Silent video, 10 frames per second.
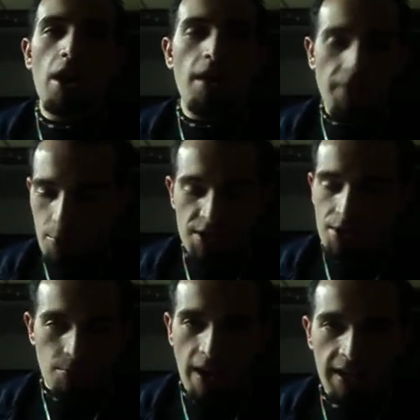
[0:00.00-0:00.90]
off, it went
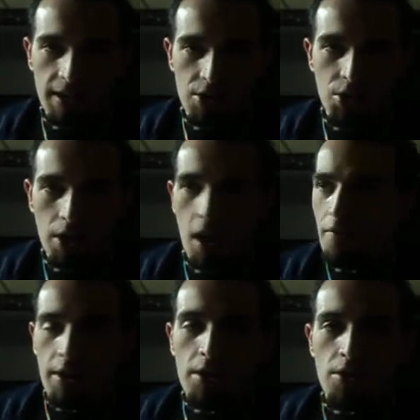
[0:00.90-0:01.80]
to red and it shut
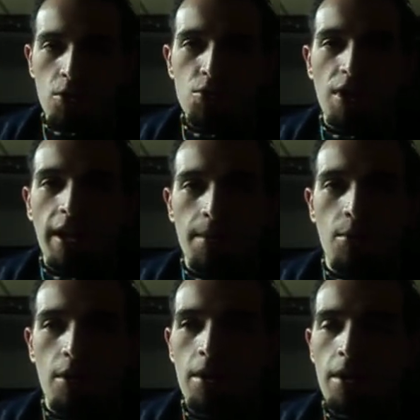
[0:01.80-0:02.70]
off. I couldn't use it
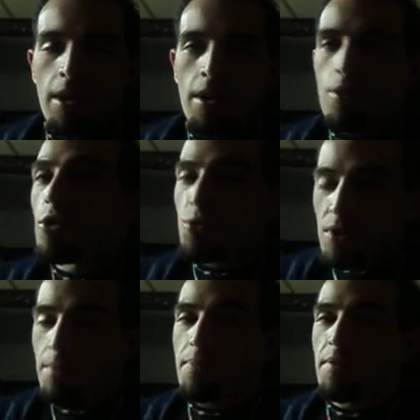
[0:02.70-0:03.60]
anymore. Those were
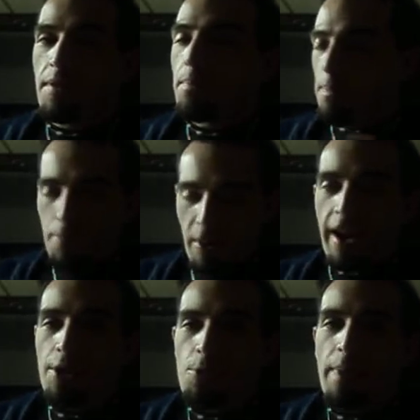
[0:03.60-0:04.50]
complete
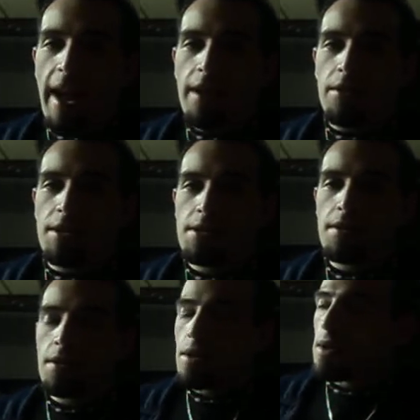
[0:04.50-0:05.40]
brand new batteries.
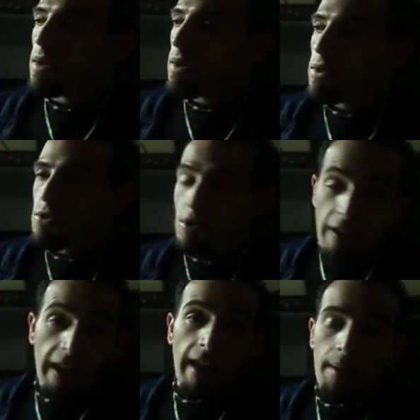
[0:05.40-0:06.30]
So
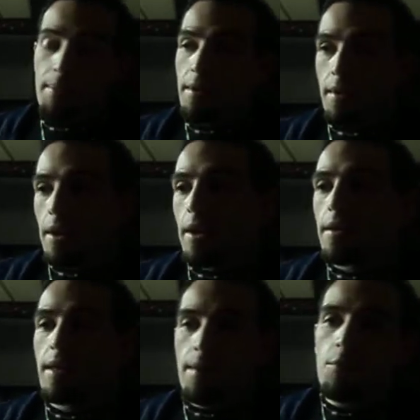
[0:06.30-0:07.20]
that happened.
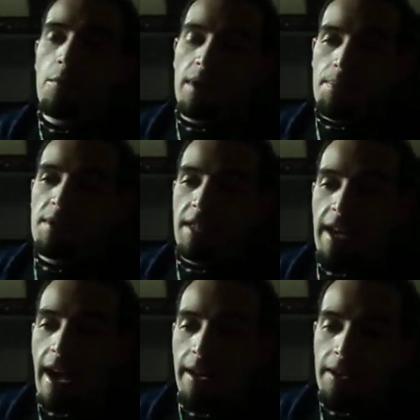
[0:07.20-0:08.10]
Then we went up into
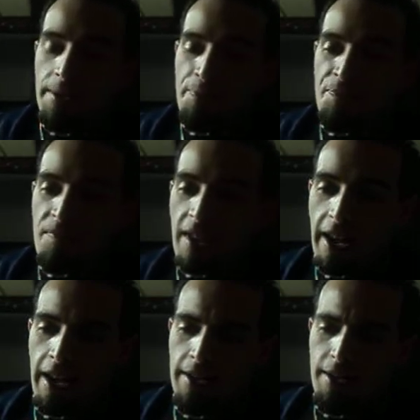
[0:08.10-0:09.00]
the attic,
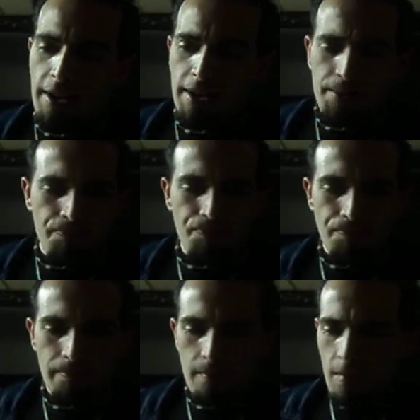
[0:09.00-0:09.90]
and
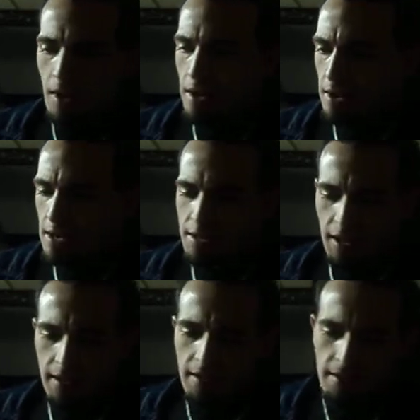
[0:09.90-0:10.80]
he
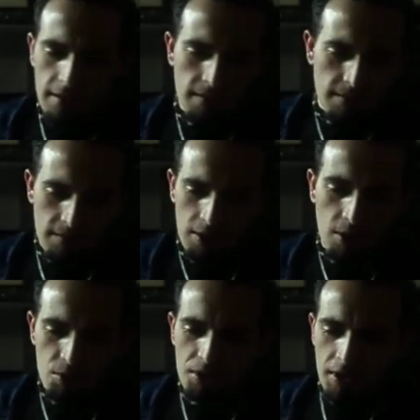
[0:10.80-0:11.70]
set the
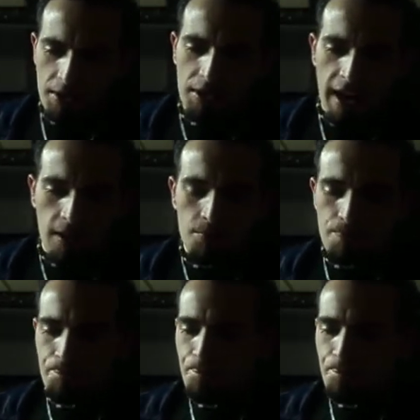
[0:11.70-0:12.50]
ghost touch down,